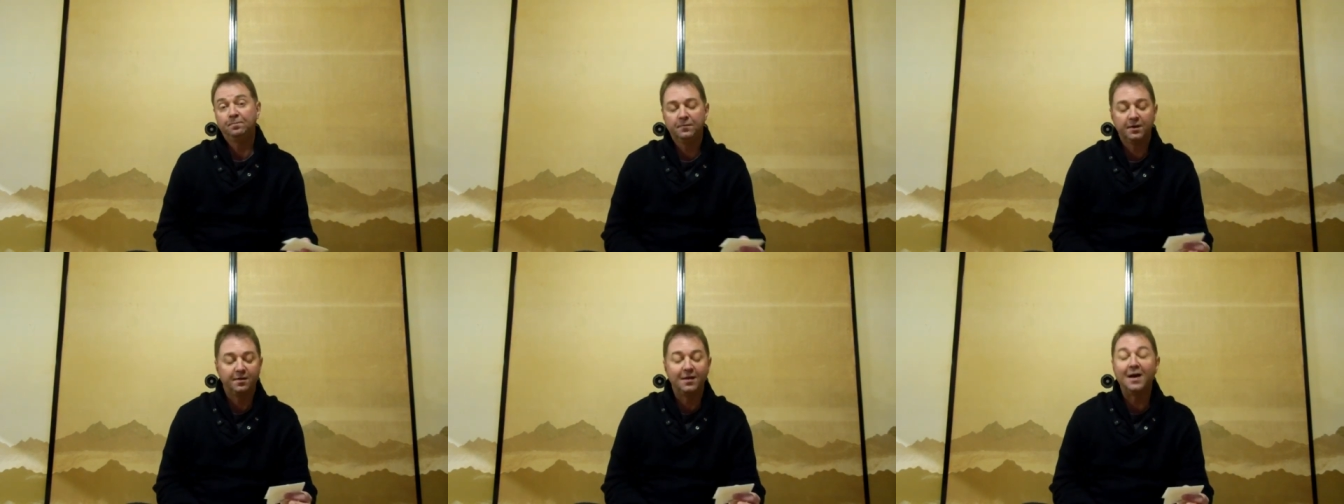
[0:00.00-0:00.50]

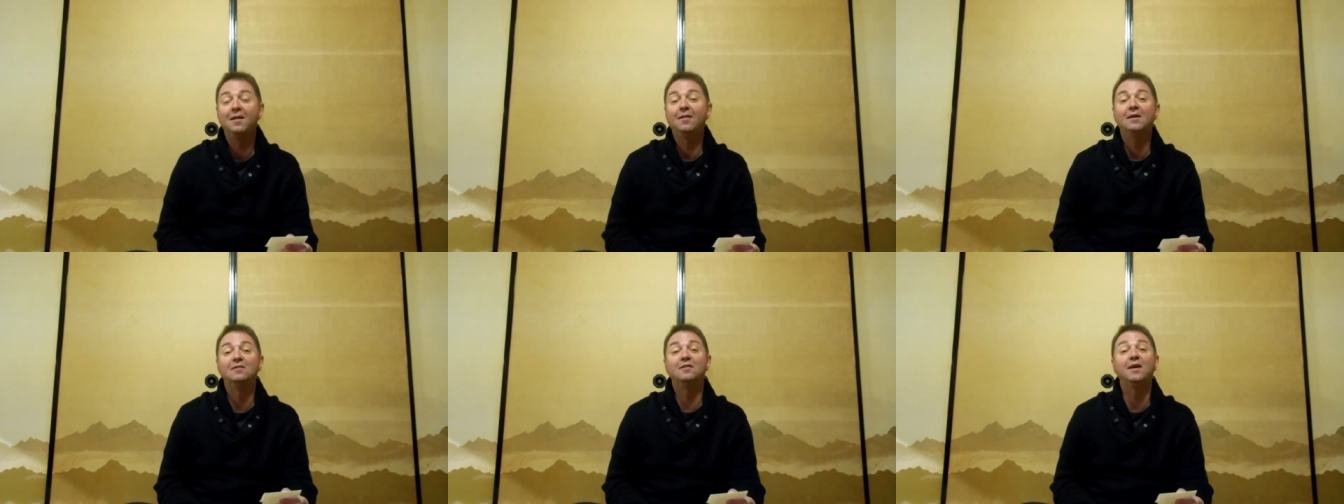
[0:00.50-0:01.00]
then they, then
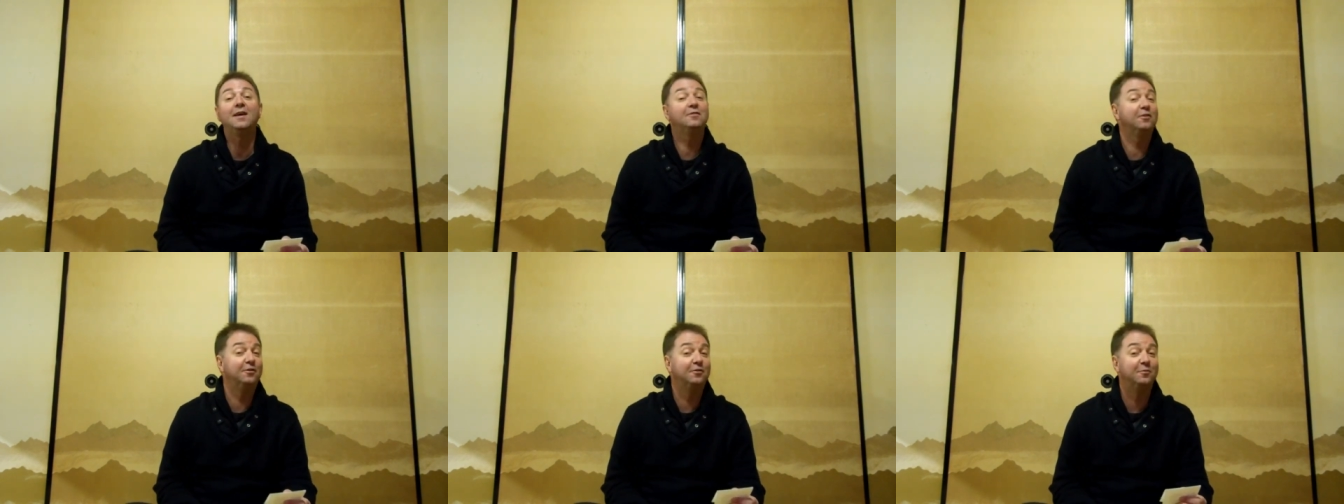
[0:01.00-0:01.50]
it's their
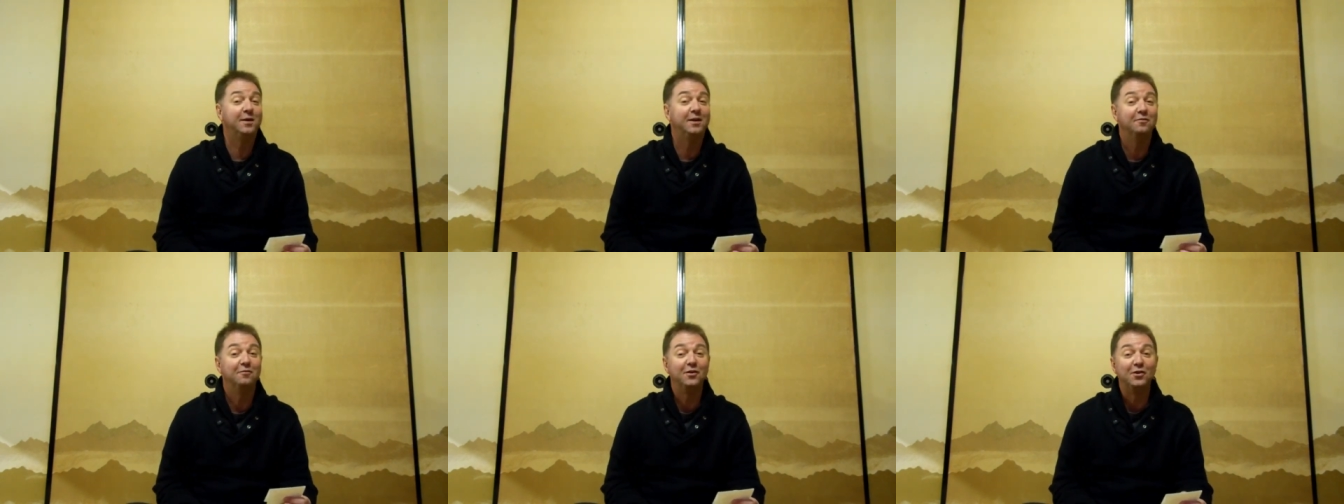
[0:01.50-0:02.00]
turn to be
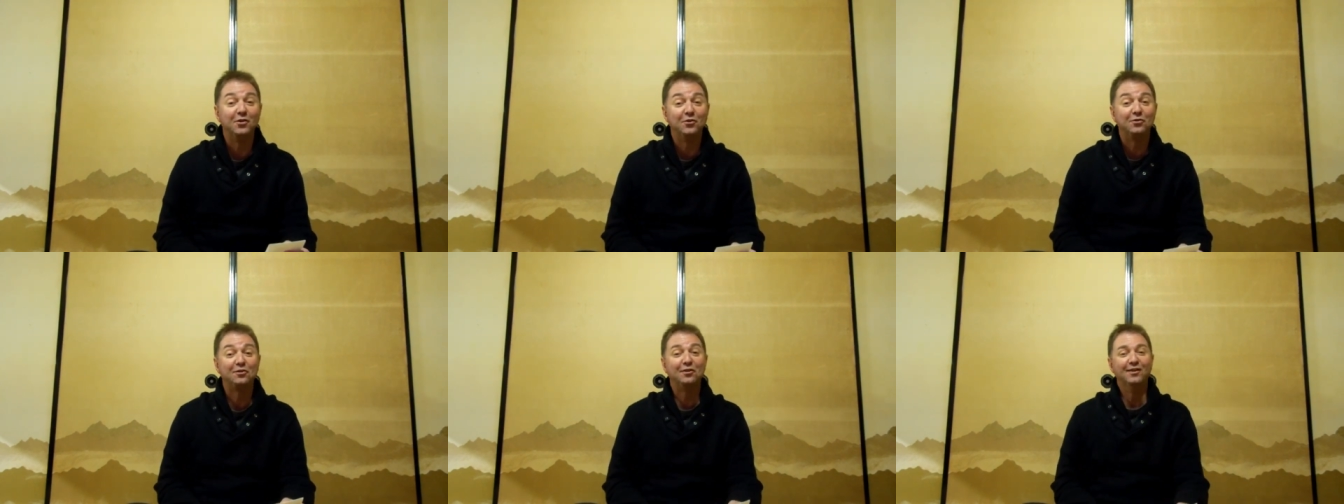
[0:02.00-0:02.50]
confused.